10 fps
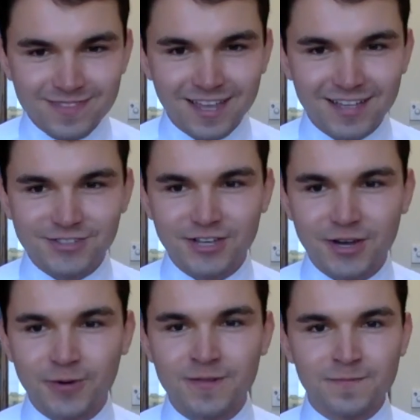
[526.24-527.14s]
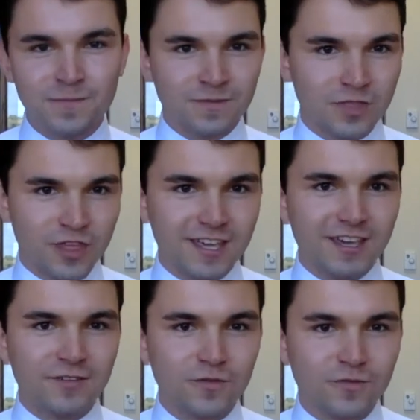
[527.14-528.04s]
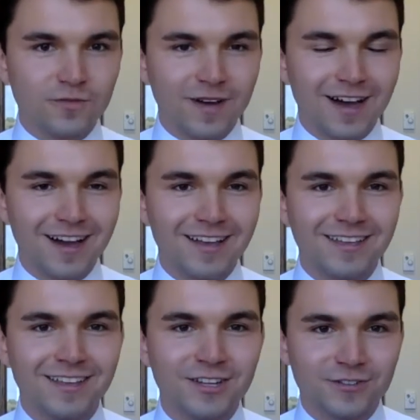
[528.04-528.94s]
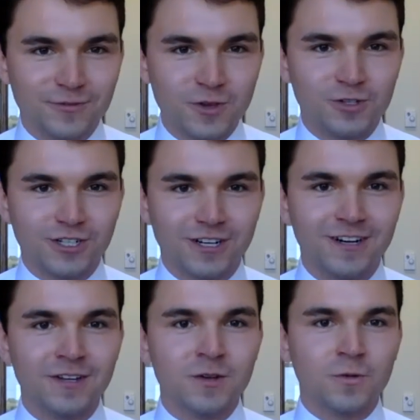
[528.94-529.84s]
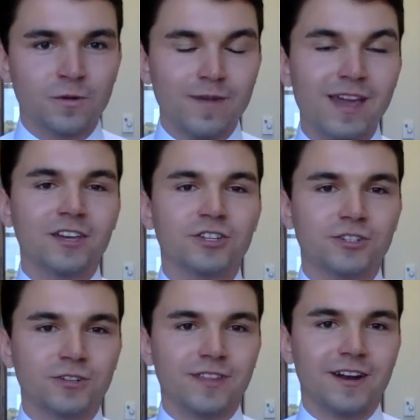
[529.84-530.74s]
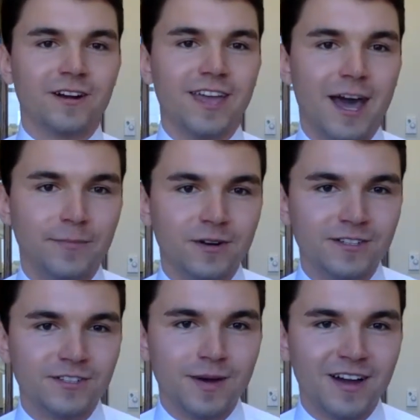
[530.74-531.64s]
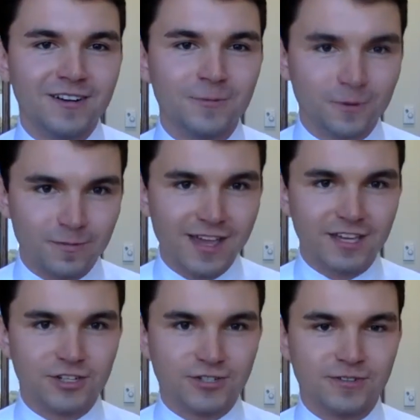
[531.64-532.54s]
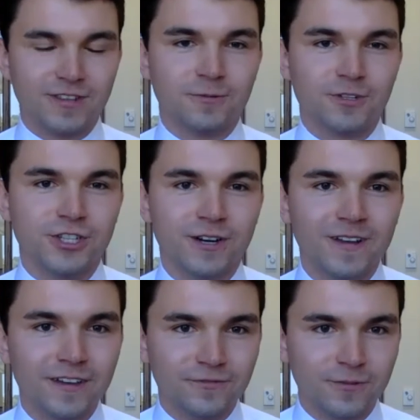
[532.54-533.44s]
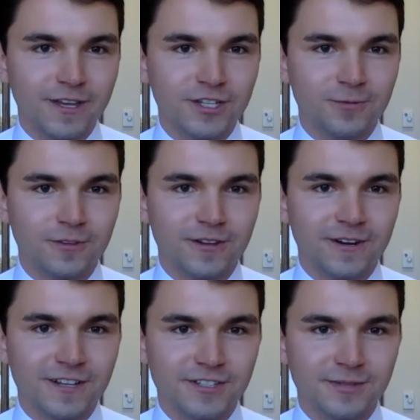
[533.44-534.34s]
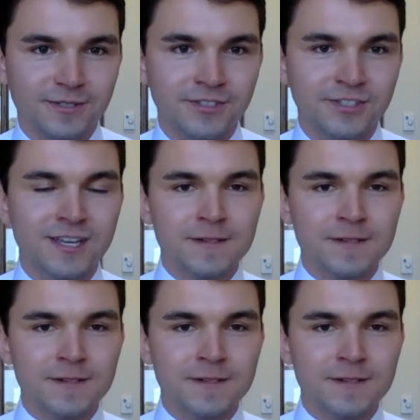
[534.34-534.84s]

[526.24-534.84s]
And so thinking into the future, we're making sure that our capital is modern. We're making sure that we're sharing information with our customers.